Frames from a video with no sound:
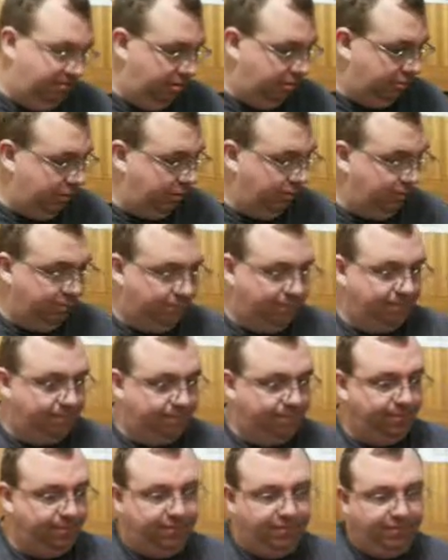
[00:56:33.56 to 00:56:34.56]
there's
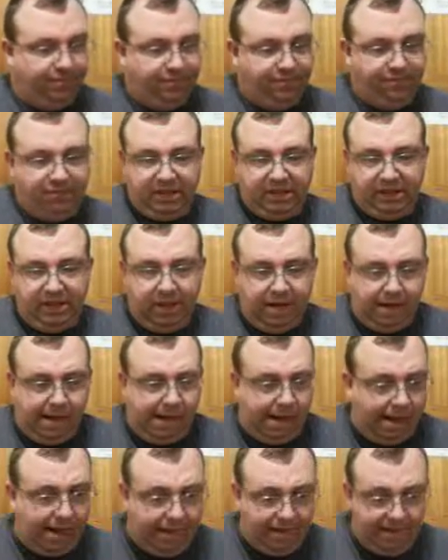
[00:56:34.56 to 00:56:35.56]
there's a few
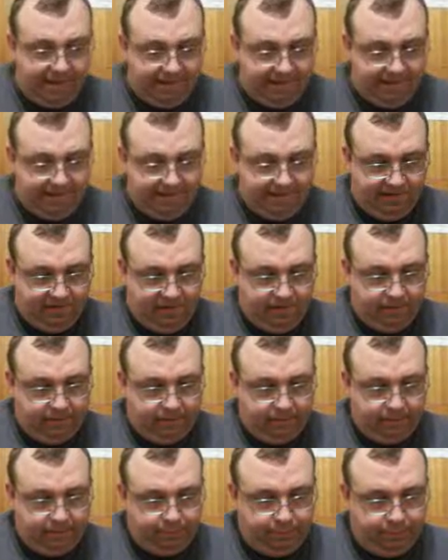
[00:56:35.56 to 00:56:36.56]
Cthulhu dungeons like that
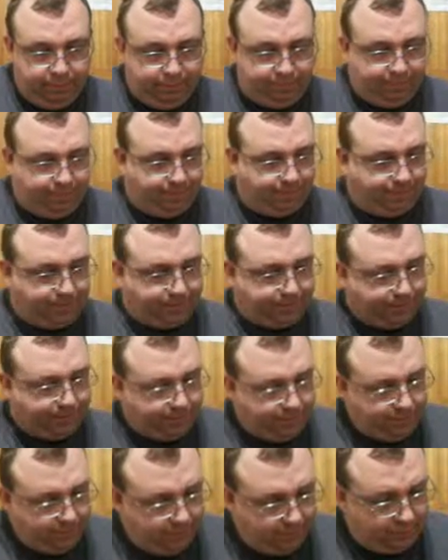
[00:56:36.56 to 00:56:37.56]
where it's just like do
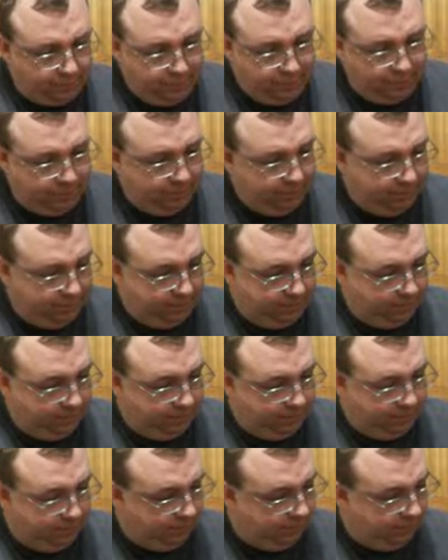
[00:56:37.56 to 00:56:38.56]
a thing. If that
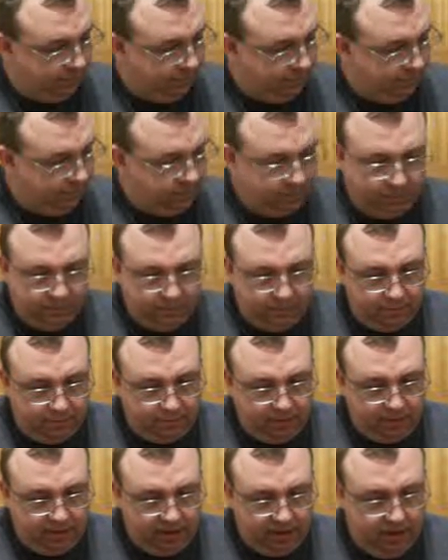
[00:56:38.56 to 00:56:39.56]
thing happens,
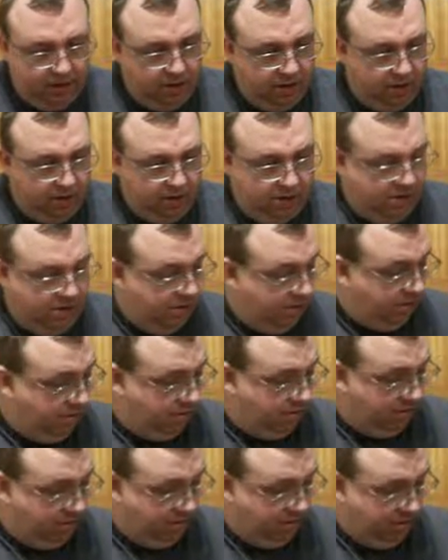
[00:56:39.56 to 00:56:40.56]
discard this dungeon and draw a new
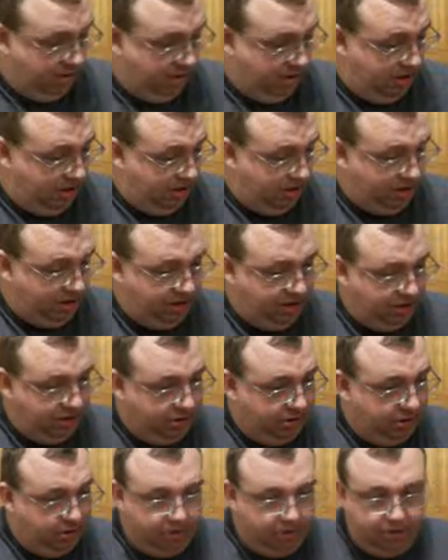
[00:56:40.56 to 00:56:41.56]
one. All right.
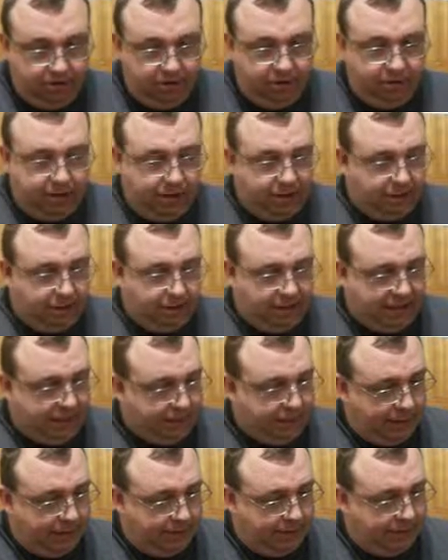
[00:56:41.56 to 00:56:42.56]
So I don't keep
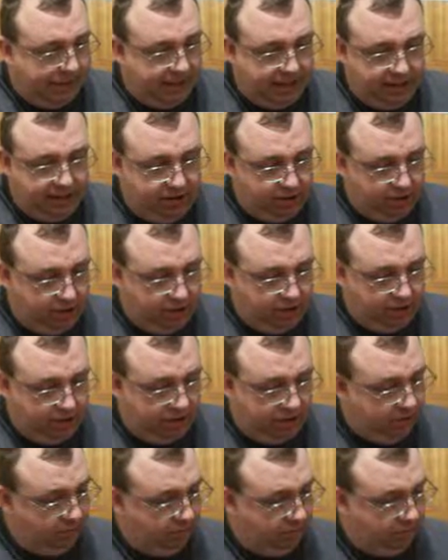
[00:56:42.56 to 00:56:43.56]
allies, do I?
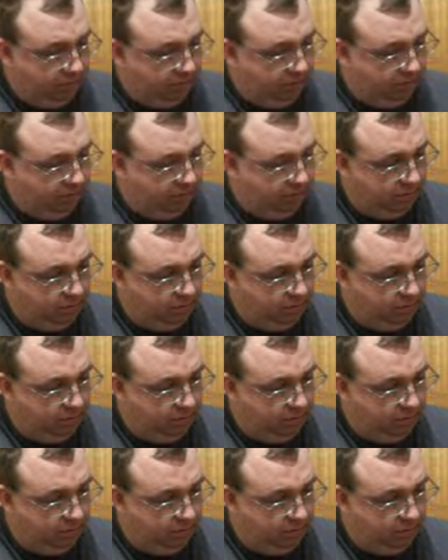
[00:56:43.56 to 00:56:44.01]
No.